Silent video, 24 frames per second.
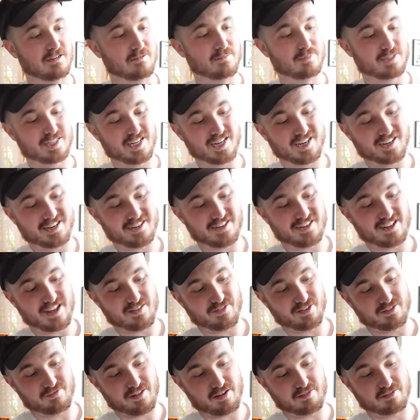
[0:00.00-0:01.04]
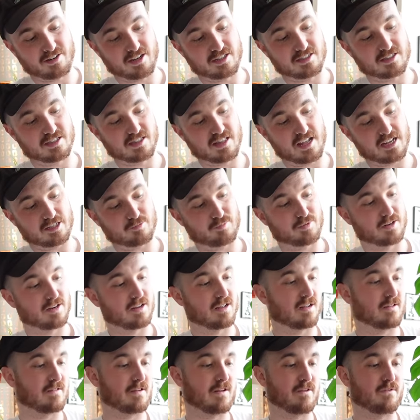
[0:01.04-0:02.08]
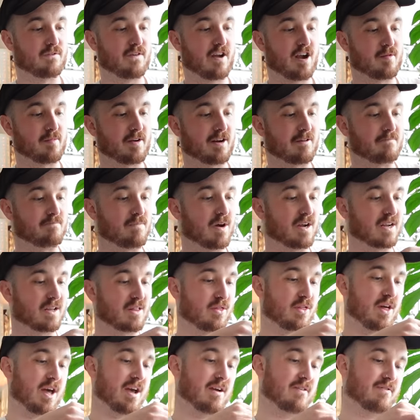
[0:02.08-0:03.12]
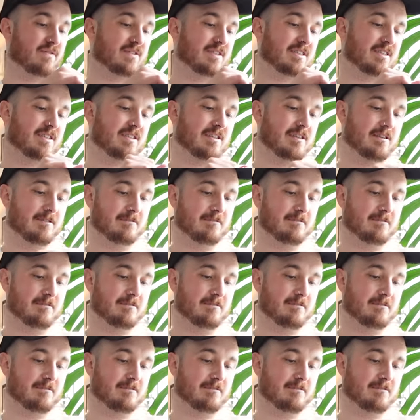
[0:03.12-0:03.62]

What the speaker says: particularly given around London there has been a fair amount of bike thefts.